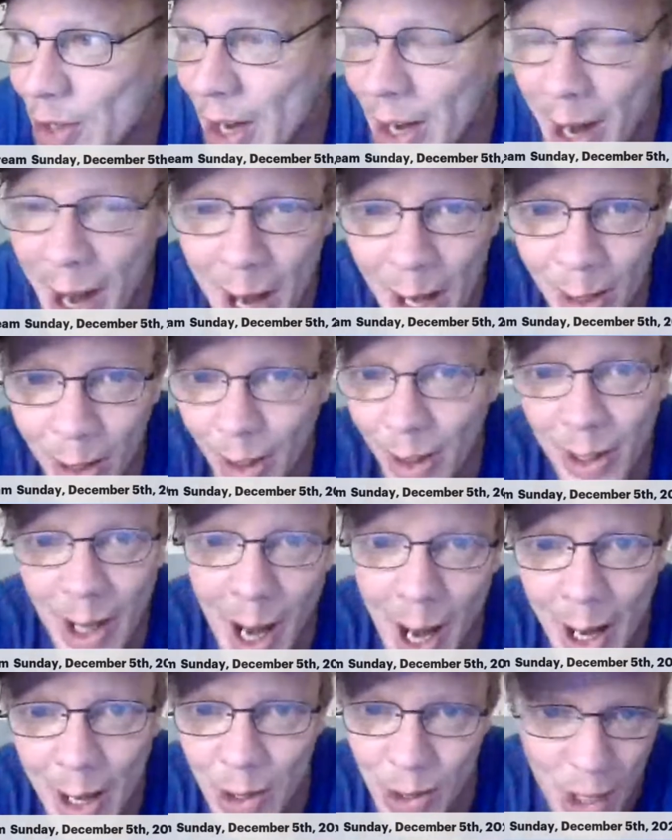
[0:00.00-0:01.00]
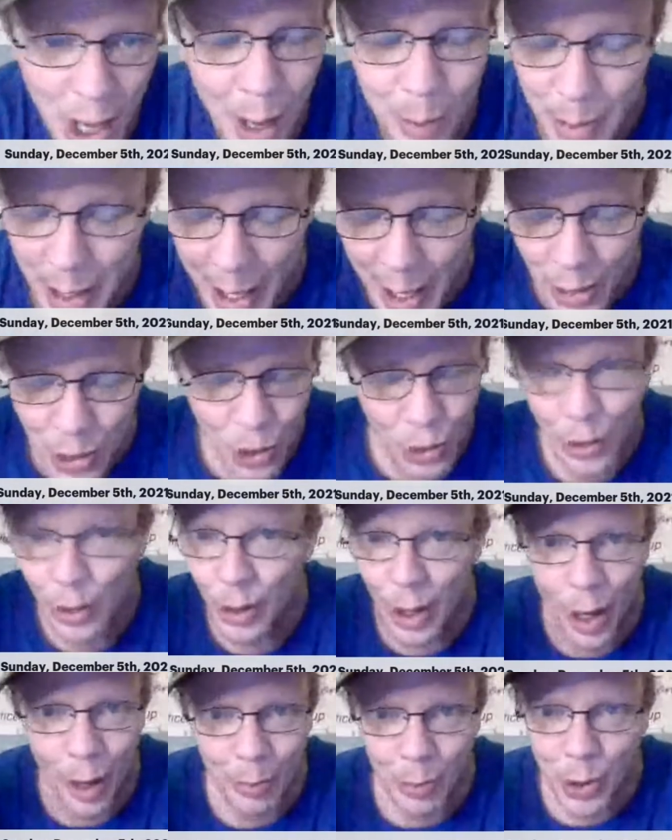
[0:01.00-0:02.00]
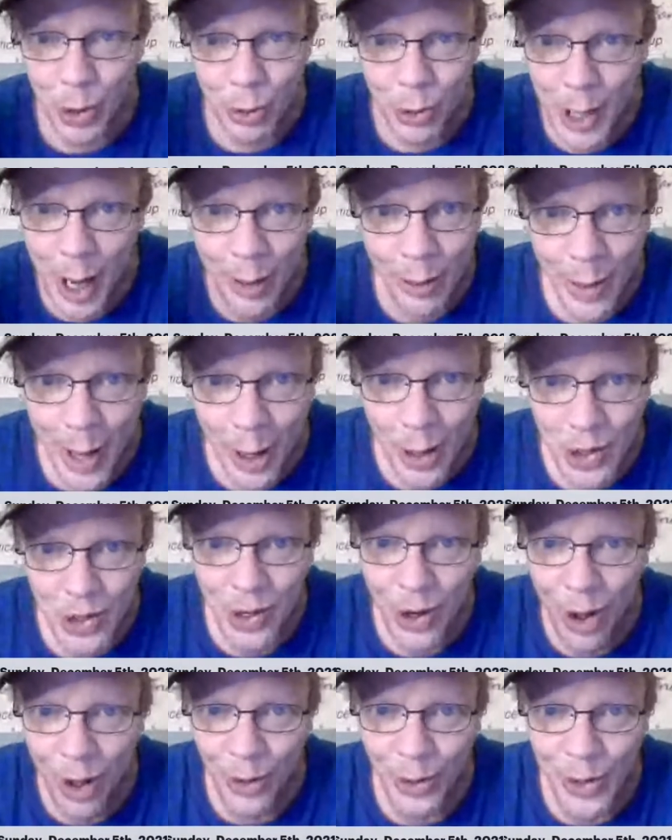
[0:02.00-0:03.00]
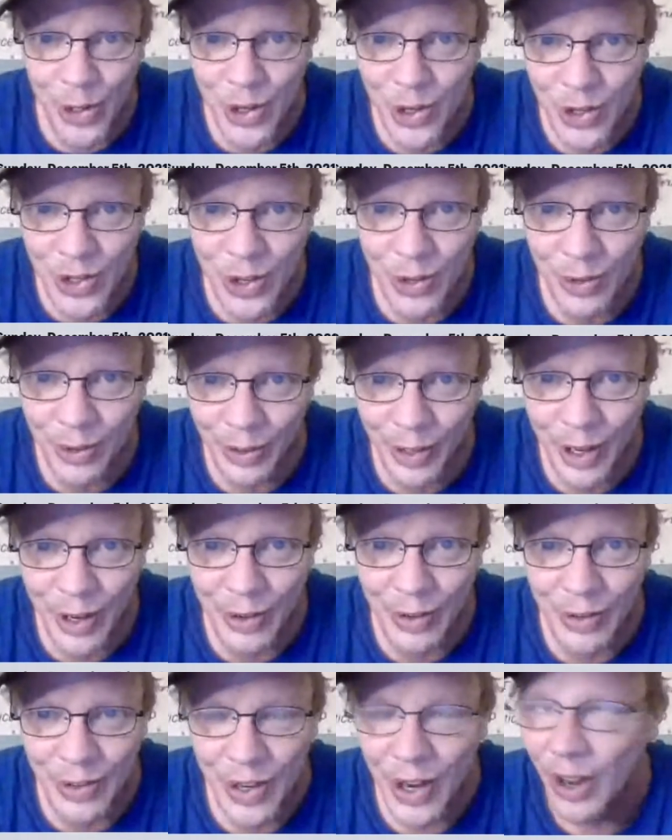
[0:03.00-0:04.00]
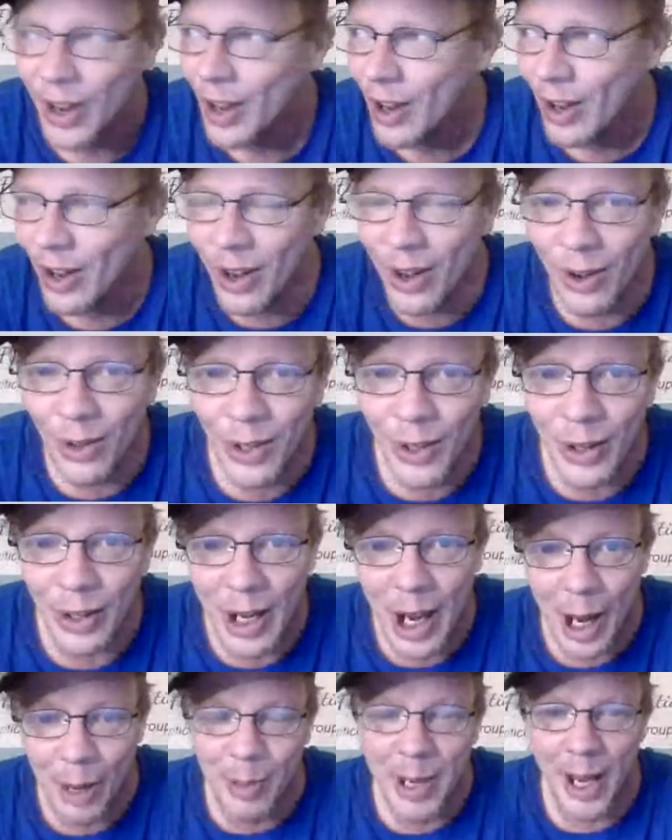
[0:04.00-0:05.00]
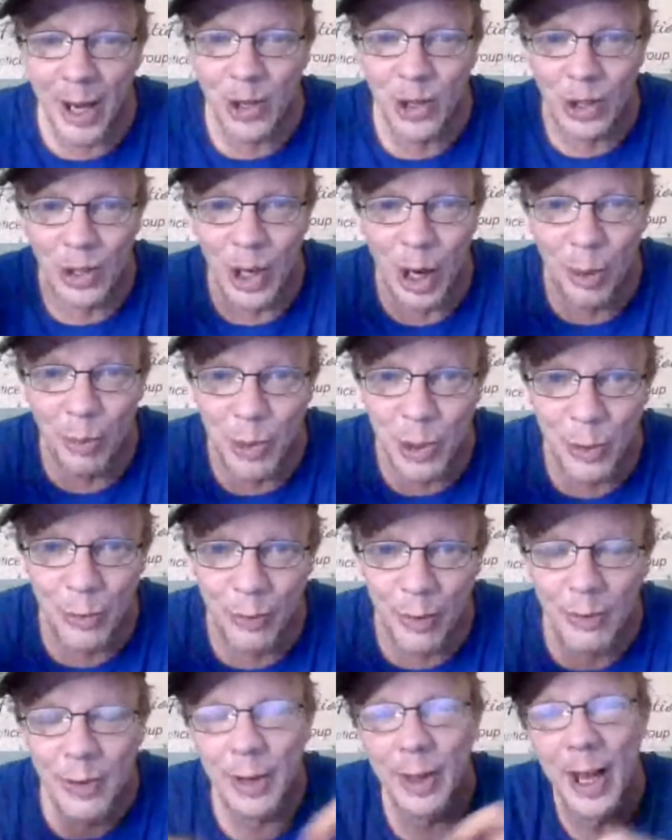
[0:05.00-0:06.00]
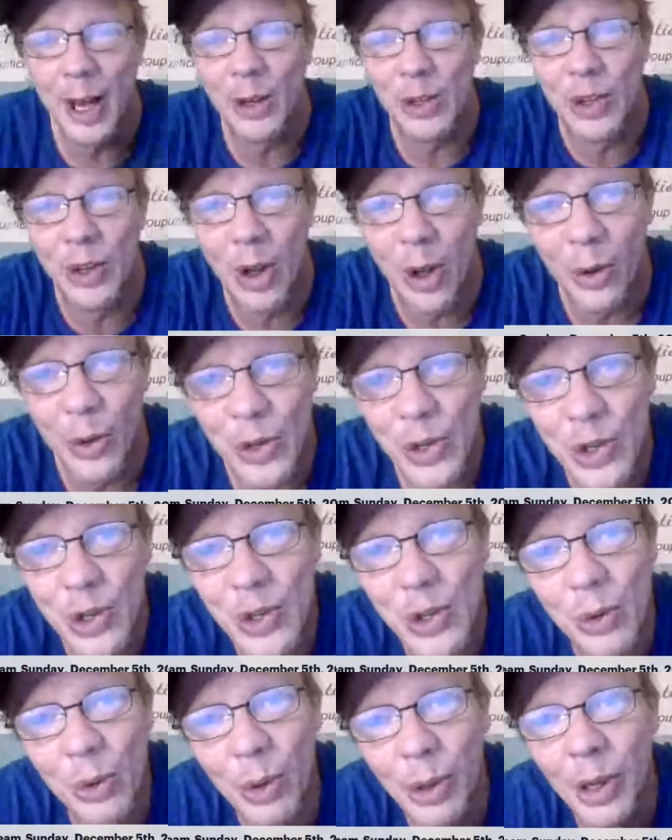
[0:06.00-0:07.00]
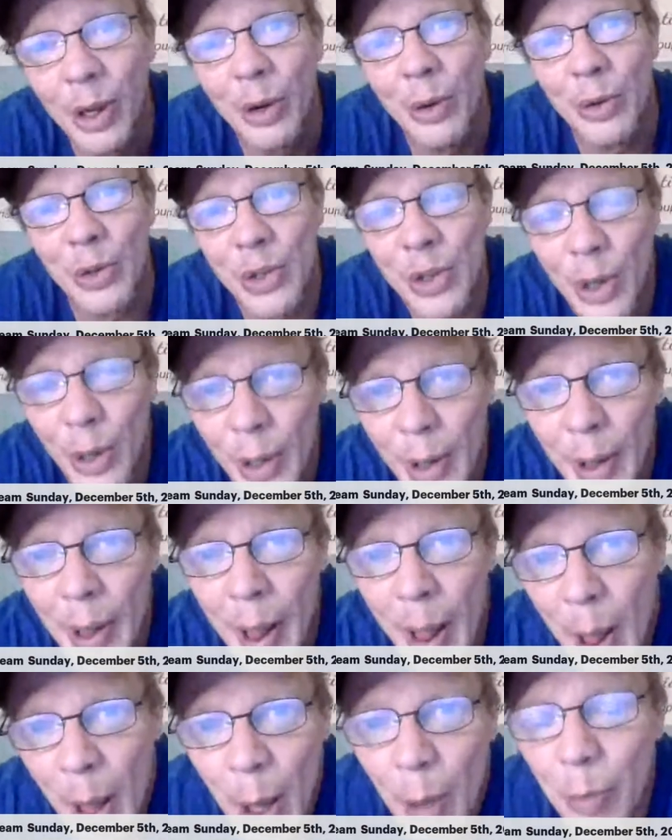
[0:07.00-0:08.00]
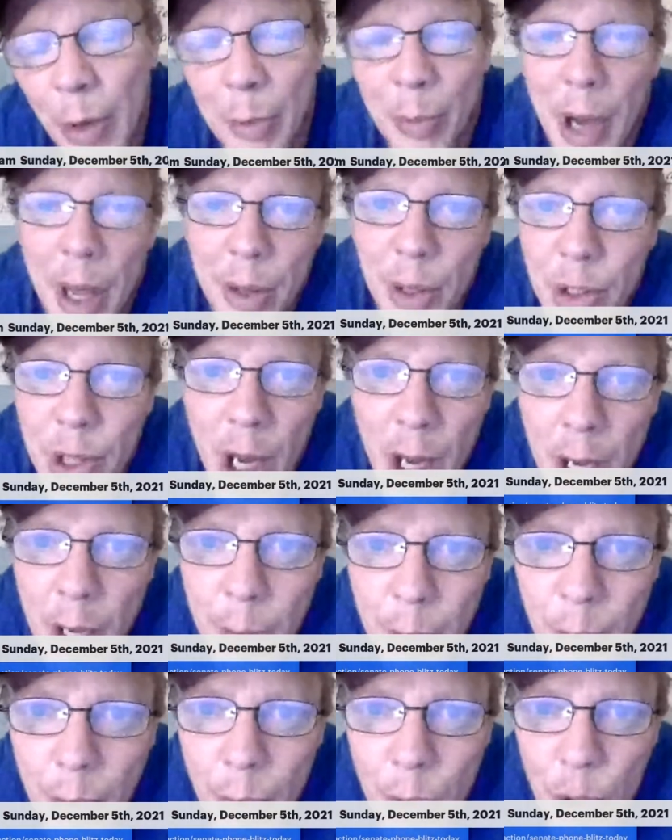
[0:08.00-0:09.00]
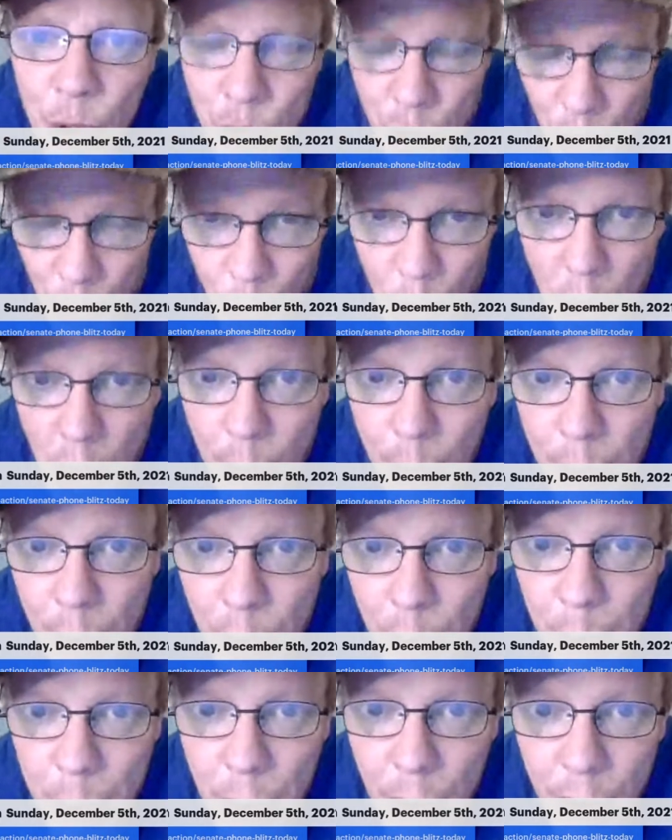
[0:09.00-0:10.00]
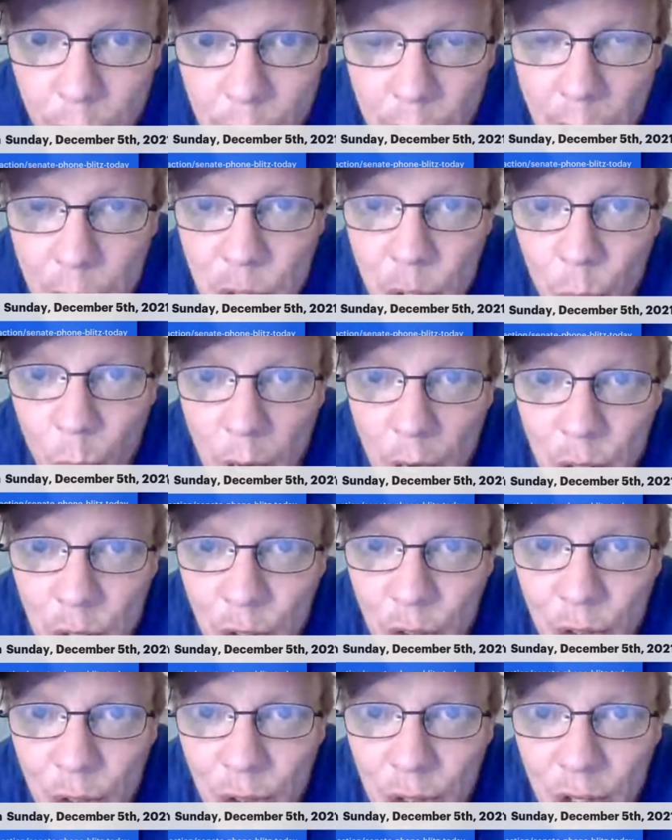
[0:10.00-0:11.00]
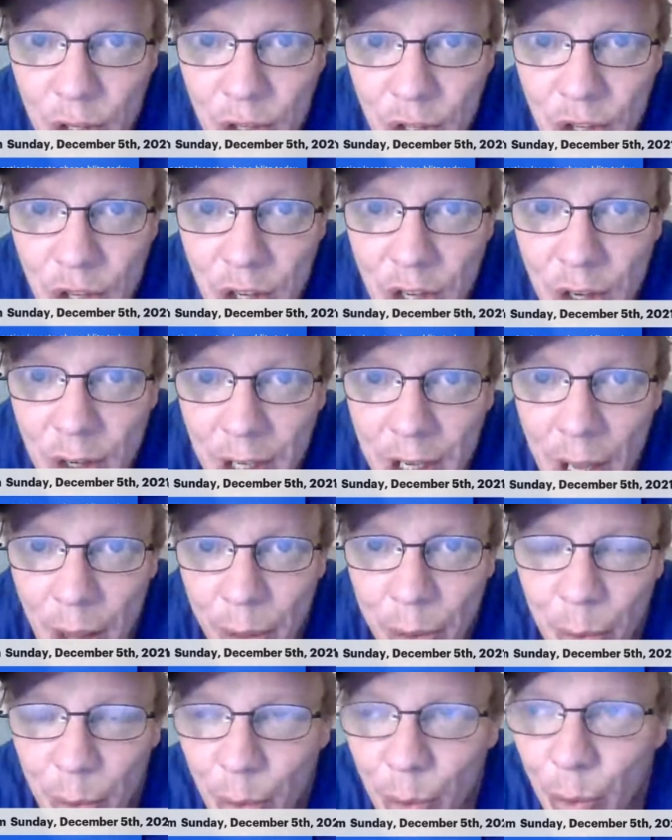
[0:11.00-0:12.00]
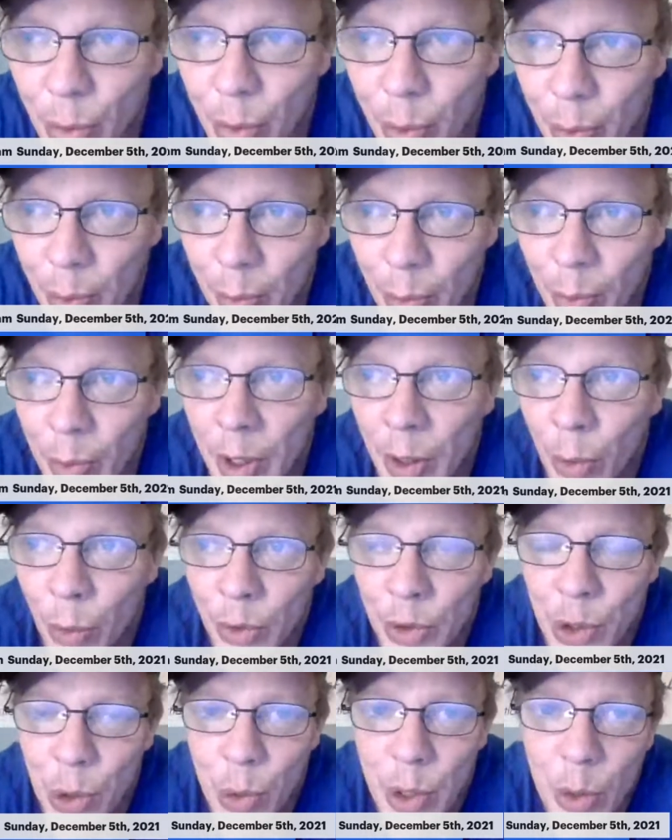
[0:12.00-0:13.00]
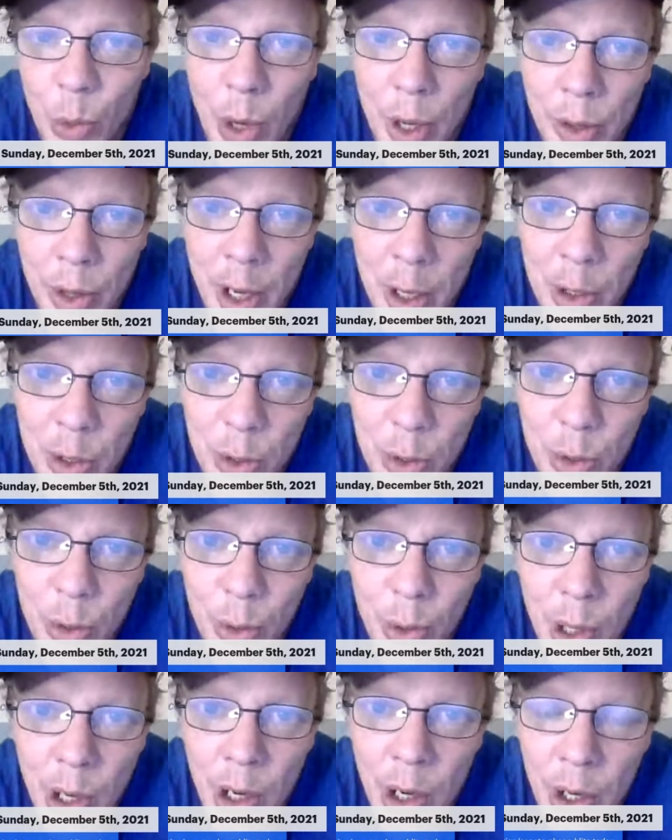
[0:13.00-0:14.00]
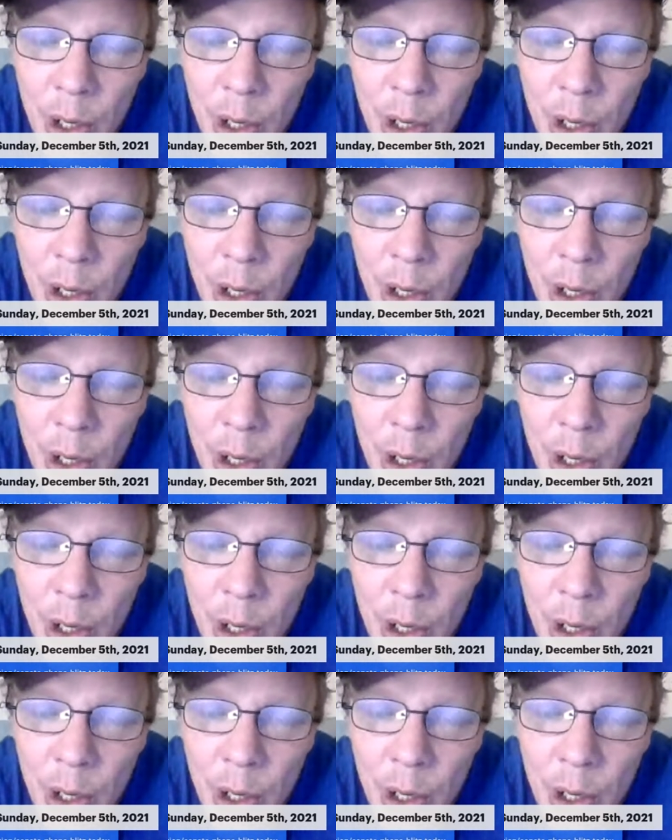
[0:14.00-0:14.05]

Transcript: say, hey, look, guys, I'm canceling up to $10,000 in student loans. Oh, look, I'm canceling up to $50,000 in student loans. But by the time the swamp, the bureaucrats in Washington, D.C. get through doing what they do,